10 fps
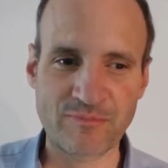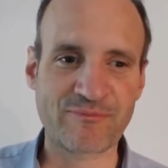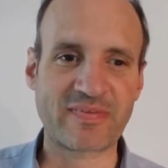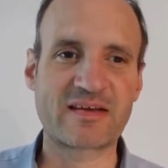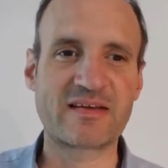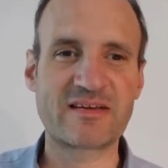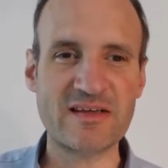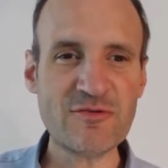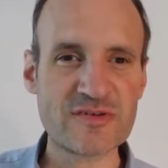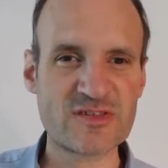Git
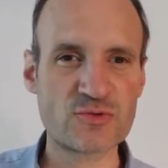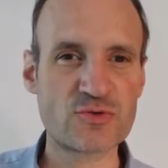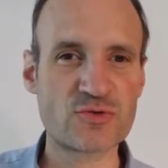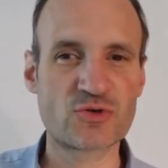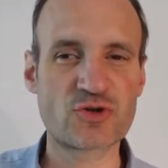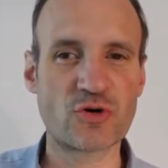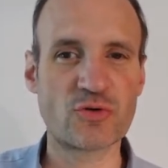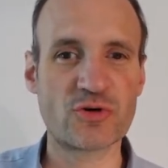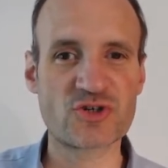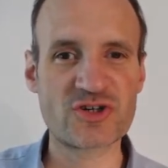diff is used to show
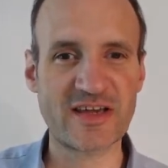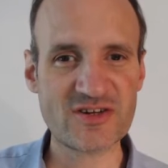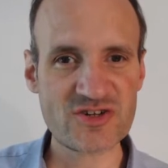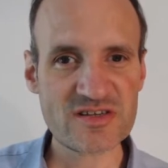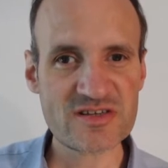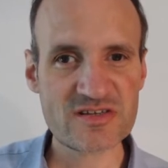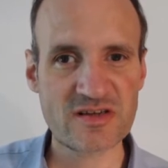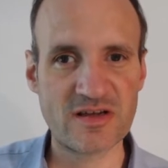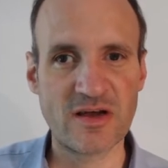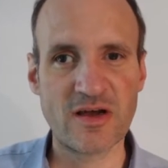changes,
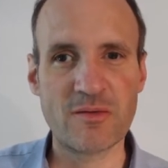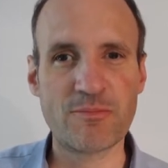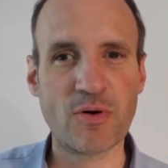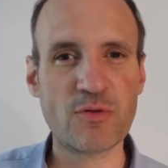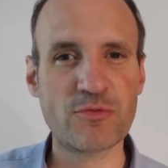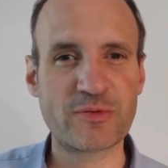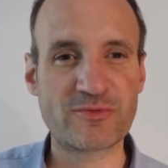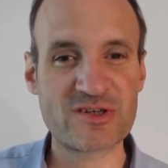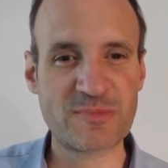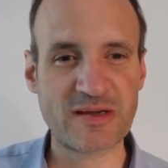both with
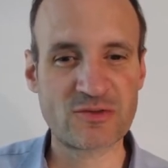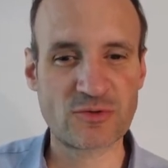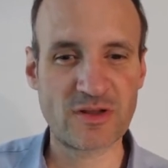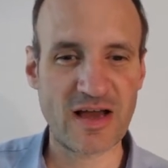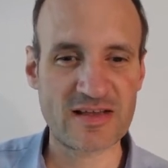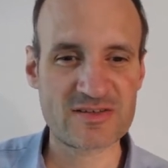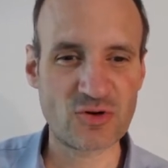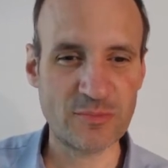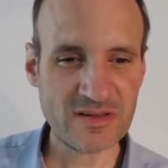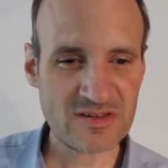respect to the last
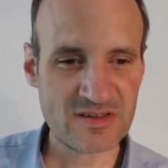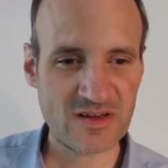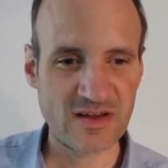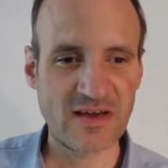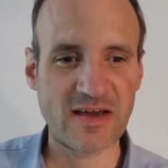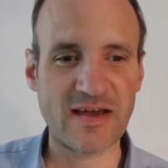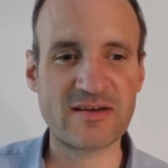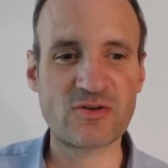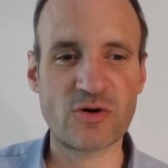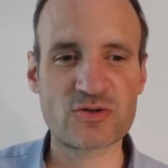commit and
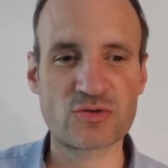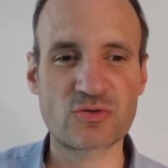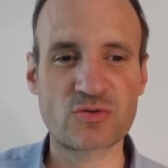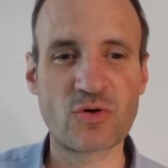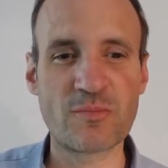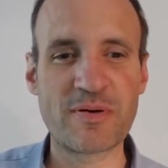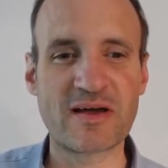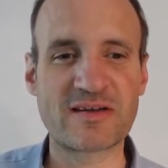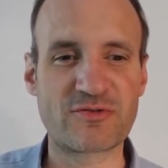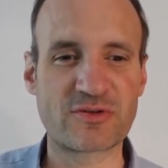also to compare
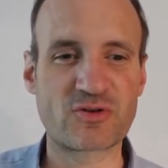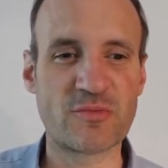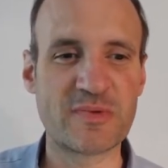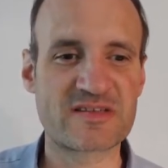different commits.